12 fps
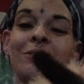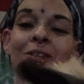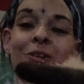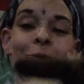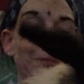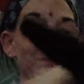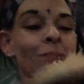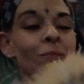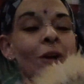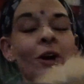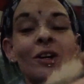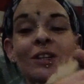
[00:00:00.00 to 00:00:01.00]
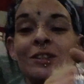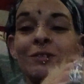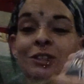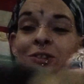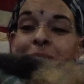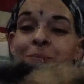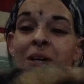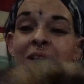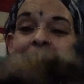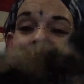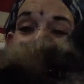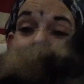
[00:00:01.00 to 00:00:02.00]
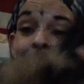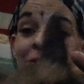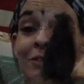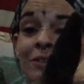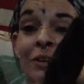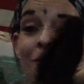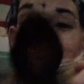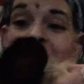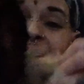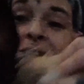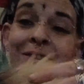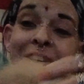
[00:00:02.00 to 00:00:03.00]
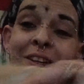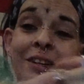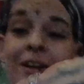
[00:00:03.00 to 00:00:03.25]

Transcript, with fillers: So Harley was in bed sleeping, so I went